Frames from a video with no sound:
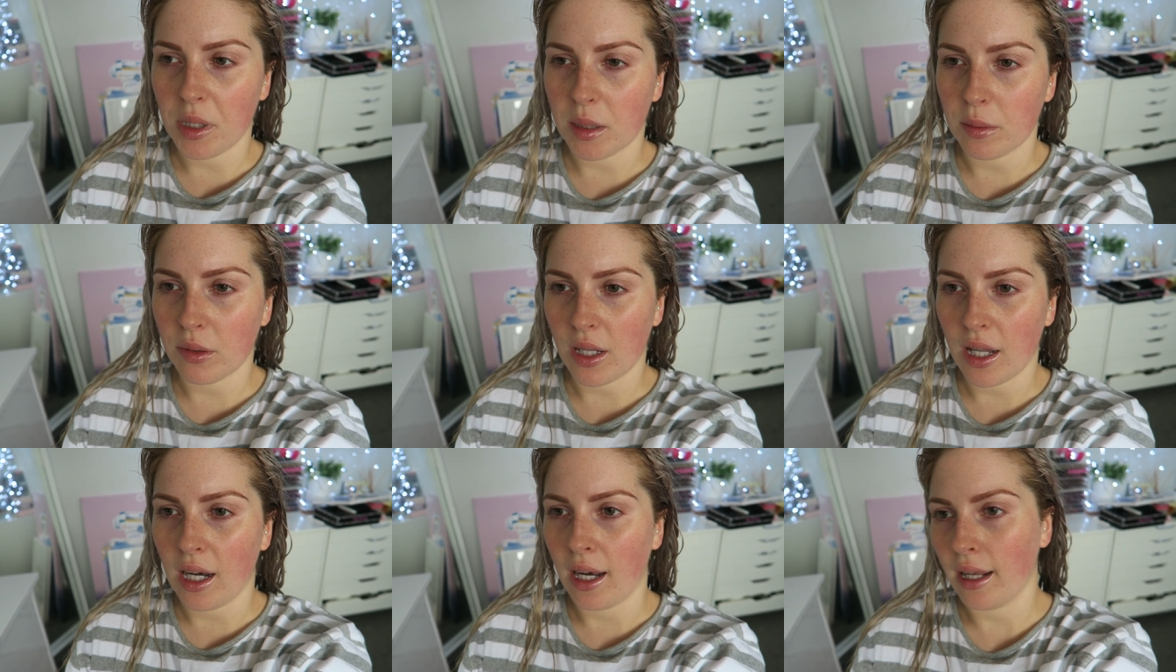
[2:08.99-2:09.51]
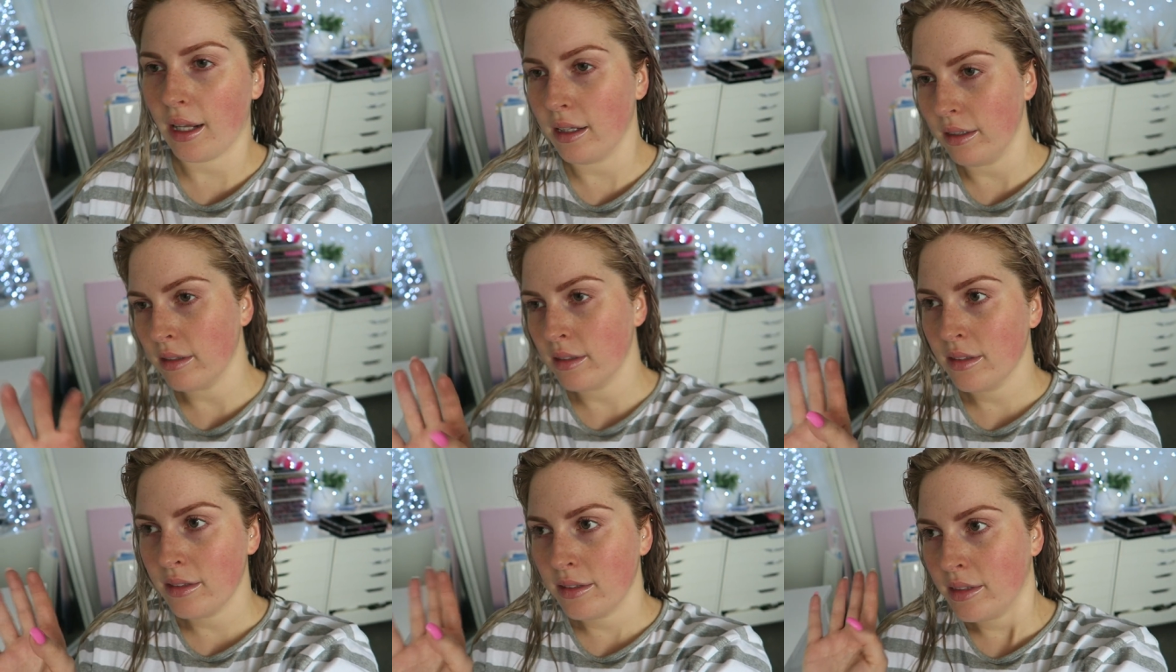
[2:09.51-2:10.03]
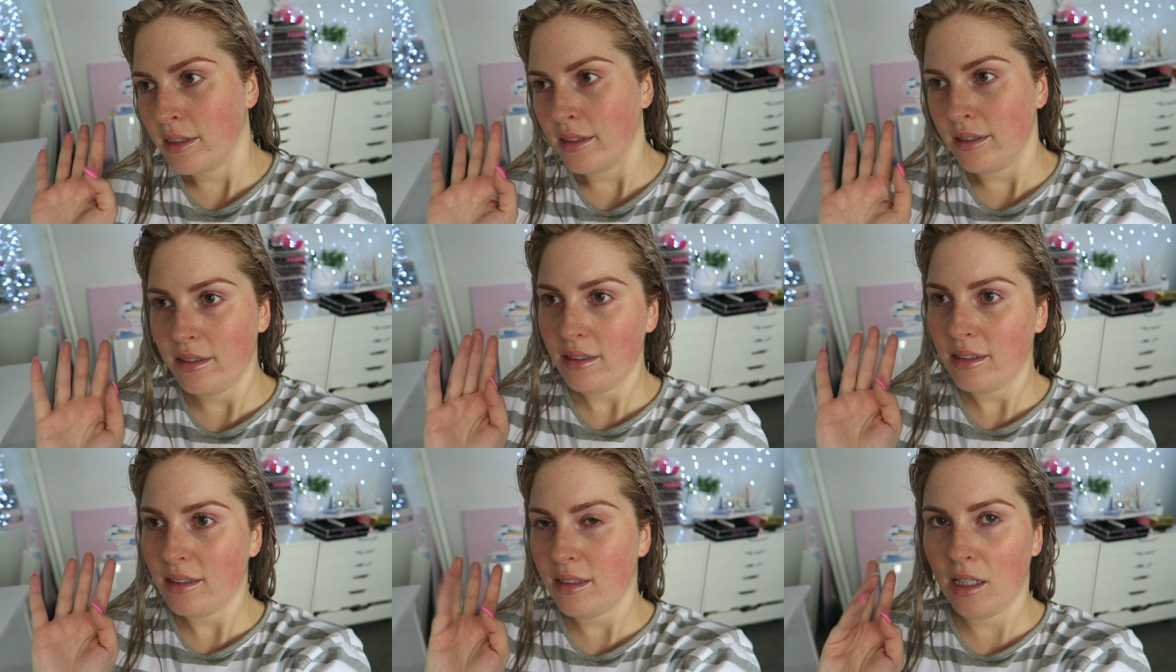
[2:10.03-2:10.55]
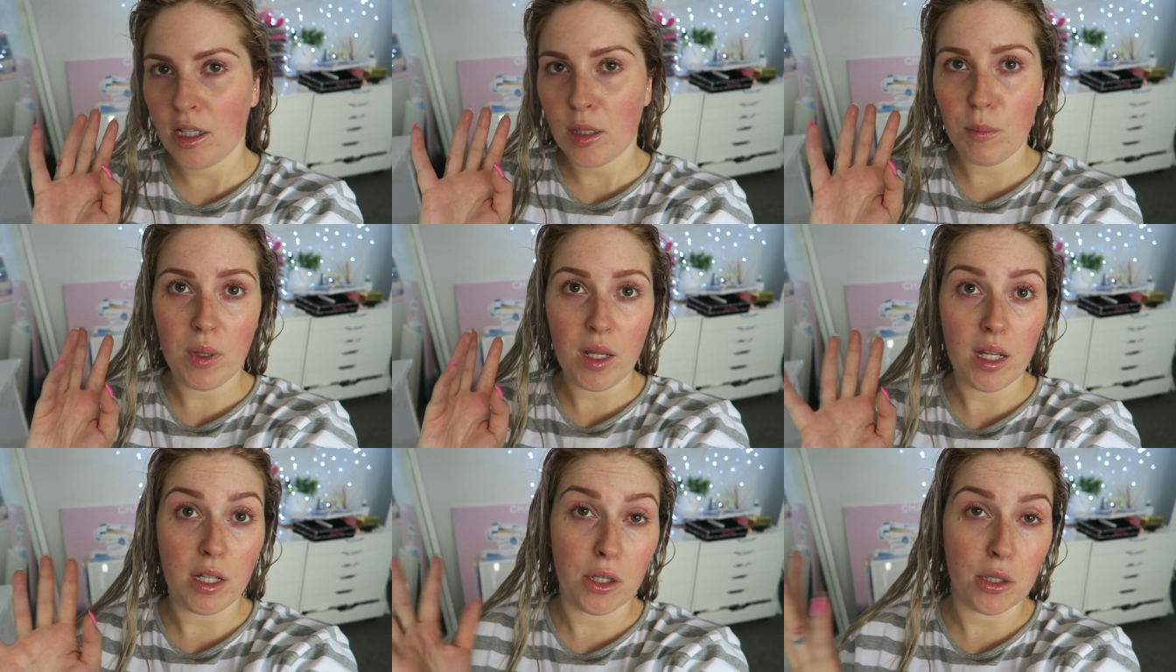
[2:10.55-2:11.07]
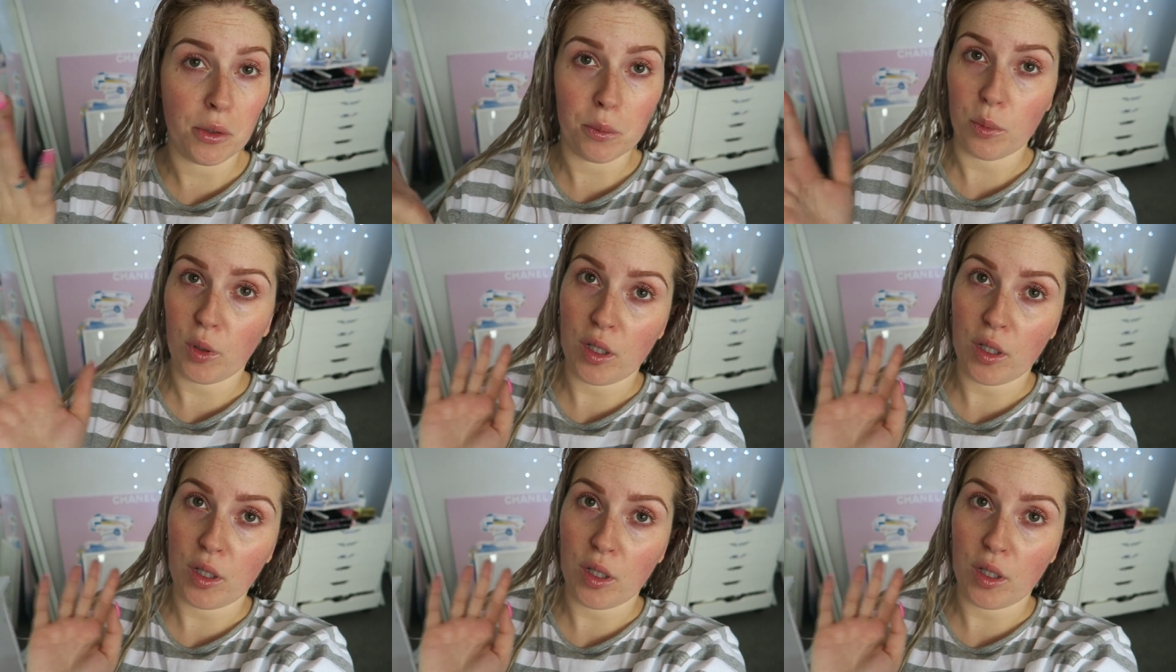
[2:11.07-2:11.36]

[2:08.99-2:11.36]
people that are like, uh, look at me, you know,